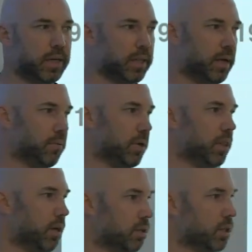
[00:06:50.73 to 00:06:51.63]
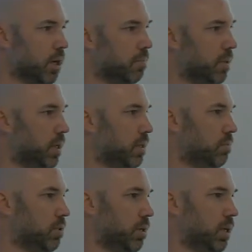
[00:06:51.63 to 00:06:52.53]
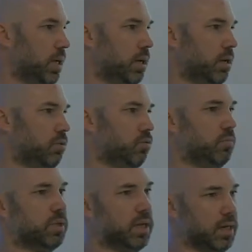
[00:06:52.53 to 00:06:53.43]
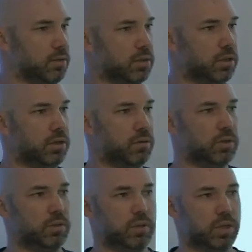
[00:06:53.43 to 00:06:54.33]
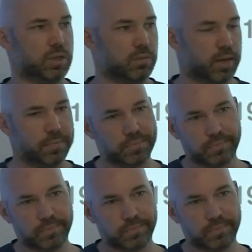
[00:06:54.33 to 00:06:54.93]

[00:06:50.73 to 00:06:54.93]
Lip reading: that were in large companies, and we started getting a group together to go and do this, right?